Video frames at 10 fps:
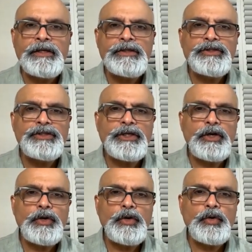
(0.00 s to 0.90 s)

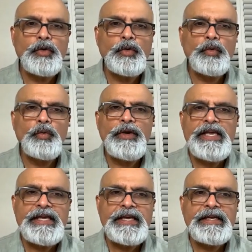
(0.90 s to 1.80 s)
So
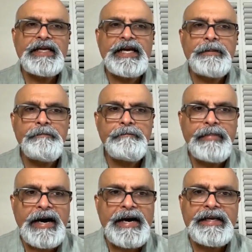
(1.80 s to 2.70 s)
we can
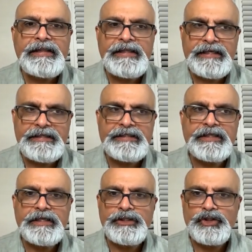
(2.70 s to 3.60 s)
combine these
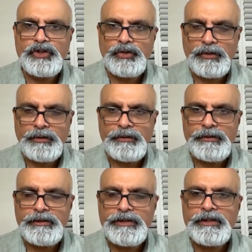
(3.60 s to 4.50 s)

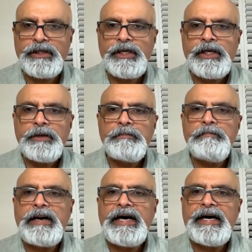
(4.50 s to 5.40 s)
concerns
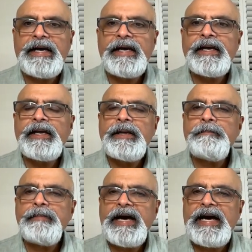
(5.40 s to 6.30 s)
by
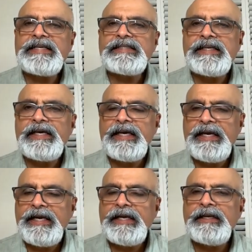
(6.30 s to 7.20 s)
passing
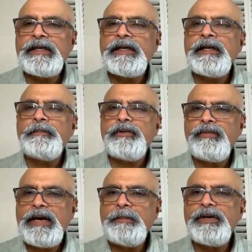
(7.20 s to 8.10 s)
in
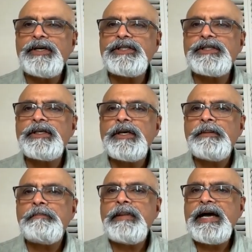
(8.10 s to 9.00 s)
parameters
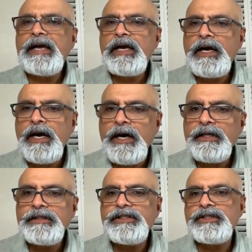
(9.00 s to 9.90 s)
by
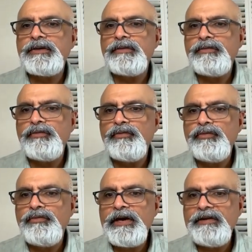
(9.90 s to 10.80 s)
const
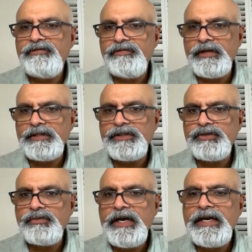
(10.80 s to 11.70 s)

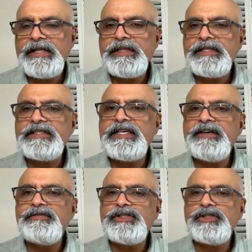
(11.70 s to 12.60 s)
reference, right? And this
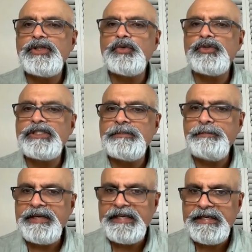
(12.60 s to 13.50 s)
gives you
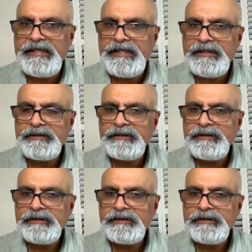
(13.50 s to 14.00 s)
speed,